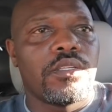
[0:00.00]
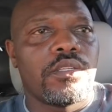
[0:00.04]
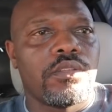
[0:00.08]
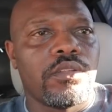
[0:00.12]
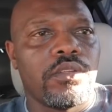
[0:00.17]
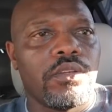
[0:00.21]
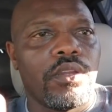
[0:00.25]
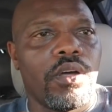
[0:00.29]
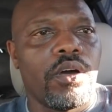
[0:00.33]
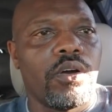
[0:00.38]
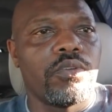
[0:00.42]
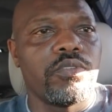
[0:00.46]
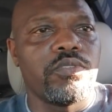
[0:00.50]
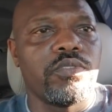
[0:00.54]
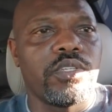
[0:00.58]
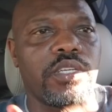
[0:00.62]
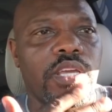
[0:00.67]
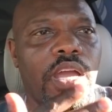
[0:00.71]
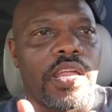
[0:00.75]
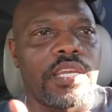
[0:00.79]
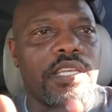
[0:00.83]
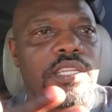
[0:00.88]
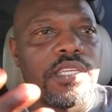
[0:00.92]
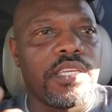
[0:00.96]
You know, you
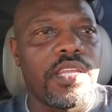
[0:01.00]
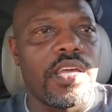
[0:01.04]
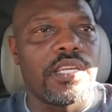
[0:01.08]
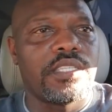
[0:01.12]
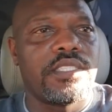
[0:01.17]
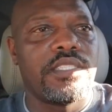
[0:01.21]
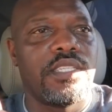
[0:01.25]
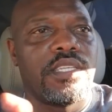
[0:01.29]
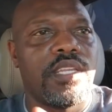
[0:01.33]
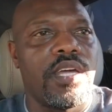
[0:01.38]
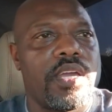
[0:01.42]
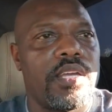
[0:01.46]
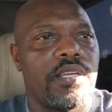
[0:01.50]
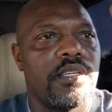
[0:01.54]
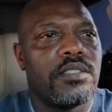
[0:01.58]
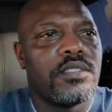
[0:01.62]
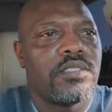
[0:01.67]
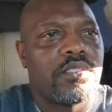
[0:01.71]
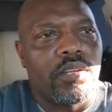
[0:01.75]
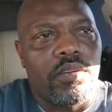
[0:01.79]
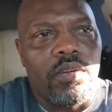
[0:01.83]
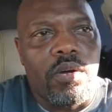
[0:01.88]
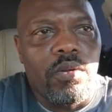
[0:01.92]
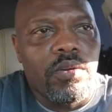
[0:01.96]
got the next day.
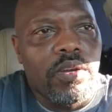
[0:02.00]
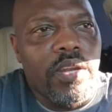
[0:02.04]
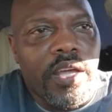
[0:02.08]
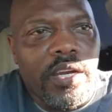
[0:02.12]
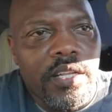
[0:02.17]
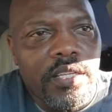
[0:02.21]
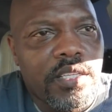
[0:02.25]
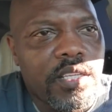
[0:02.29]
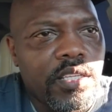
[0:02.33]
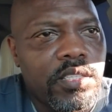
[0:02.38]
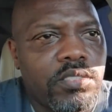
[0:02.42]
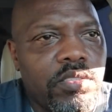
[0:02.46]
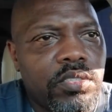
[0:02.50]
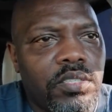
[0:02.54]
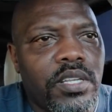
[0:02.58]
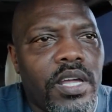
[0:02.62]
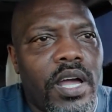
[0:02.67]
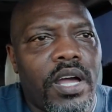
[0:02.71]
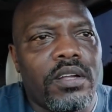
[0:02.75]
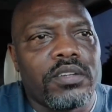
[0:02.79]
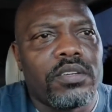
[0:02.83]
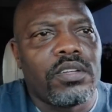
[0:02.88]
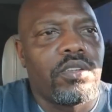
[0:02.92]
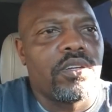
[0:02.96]
So don't let it get you
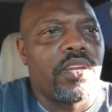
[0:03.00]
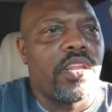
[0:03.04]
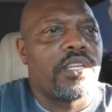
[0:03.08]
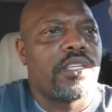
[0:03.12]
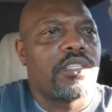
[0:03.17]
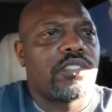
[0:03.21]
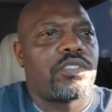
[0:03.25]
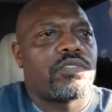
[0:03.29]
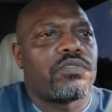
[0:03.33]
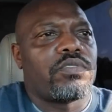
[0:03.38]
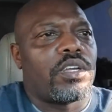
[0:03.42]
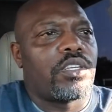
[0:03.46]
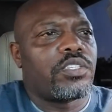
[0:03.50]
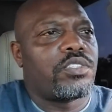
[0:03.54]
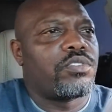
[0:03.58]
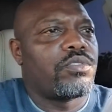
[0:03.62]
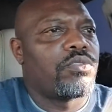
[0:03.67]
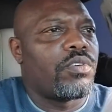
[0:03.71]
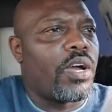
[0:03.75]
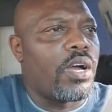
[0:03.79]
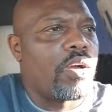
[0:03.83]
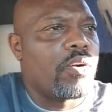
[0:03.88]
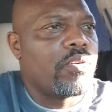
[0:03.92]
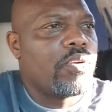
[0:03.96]
down. Don't let it stress
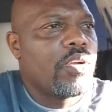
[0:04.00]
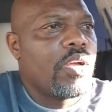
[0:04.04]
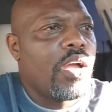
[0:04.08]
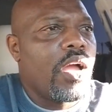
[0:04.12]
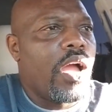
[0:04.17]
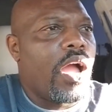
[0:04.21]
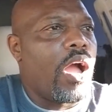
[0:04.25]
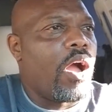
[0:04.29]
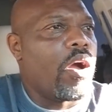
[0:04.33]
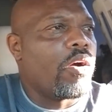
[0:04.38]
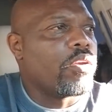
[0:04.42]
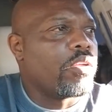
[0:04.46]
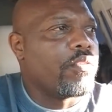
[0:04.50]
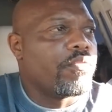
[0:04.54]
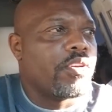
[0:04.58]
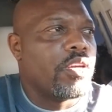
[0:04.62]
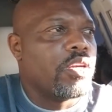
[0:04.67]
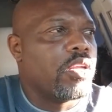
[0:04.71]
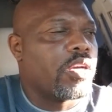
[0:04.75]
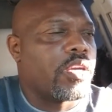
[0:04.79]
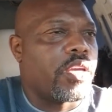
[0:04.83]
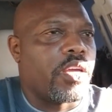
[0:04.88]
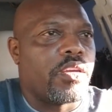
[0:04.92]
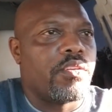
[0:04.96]
you out. I don't even
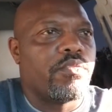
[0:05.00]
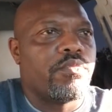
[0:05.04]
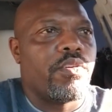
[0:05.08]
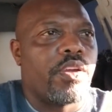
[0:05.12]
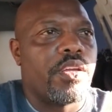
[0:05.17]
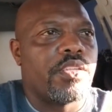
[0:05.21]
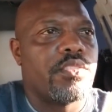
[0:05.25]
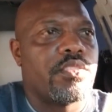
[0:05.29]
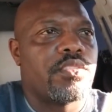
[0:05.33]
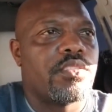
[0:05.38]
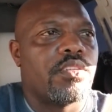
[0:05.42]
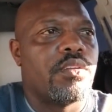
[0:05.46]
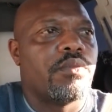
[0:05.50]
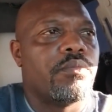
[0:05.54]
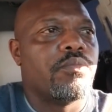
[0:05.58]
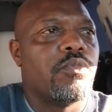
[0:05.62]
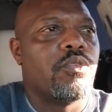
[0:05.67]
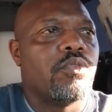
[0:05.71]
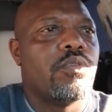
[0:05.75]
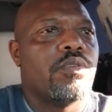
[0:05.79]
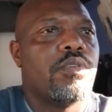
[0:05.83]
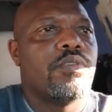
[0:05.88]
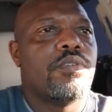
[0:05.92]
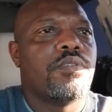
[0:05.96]
look at the ratings no
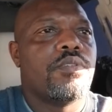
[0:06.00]
more.